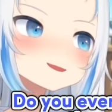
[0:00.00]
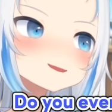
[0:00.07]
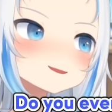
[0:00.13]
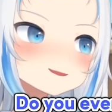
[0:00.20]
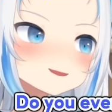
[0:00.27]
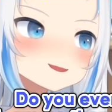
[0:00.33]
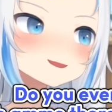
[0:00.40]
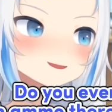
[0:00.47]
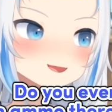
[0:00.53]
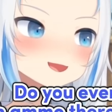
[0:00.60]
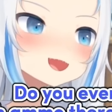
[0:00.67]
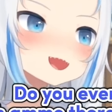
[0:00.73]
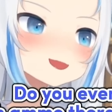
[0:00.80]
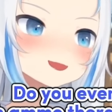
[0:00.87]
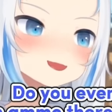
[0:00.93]
Do you know how
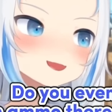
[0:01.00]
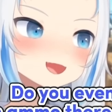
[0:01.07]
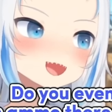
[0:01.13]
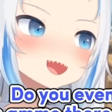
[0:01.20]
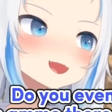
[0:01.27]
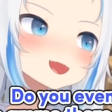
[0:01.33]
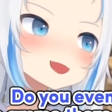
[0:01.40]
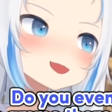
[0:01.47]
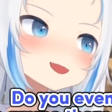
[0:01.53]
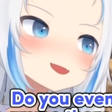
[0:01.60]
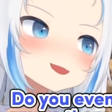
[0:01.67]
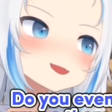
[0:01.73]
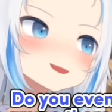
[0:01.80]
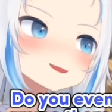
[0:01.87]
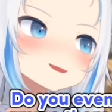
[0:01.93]
much ammo there
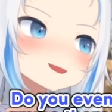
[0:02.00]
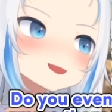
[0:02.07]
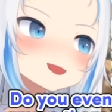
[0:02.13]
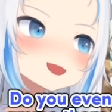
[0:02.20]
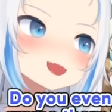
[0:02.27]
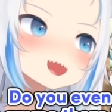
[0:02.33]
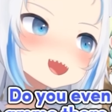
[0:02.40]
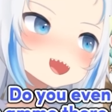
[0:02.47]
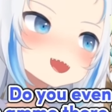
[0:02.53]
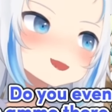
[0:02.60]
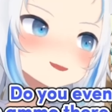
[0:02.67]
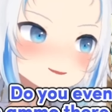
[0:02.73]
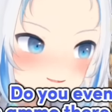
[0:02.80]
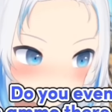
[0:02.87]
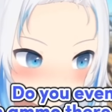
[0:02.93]
is
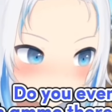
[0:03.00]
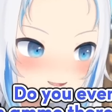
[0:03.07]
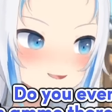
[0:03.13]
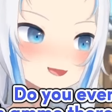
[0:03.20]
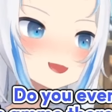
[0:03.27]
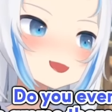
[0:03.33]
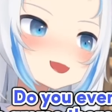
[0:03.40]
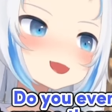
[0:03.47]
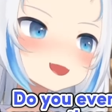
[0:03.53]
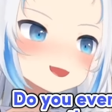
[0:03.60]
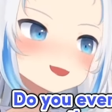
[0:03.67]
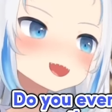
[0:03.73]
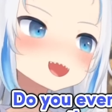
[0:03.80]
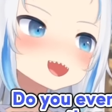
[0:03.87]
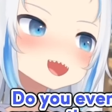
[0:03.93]
for me on
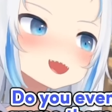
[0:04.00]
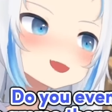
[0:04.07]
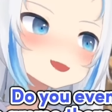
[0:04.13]
that?